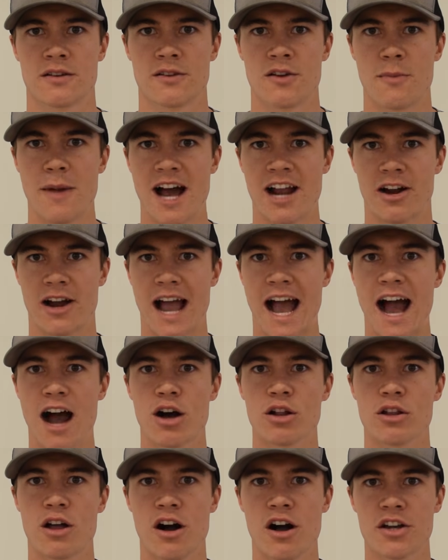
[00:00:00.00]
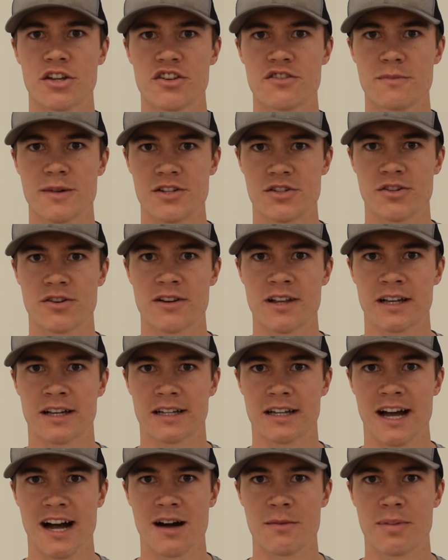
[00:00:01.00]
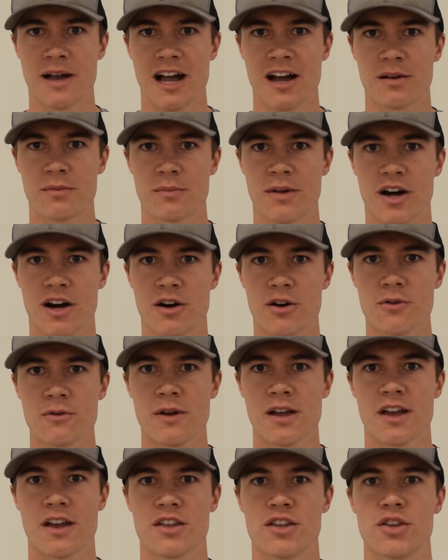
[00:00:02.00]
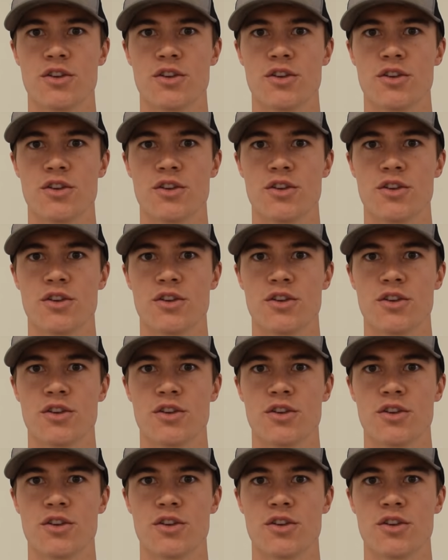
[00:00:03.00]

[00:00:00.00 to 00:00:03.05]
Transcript: No matter how long you've been shooting a compound bow,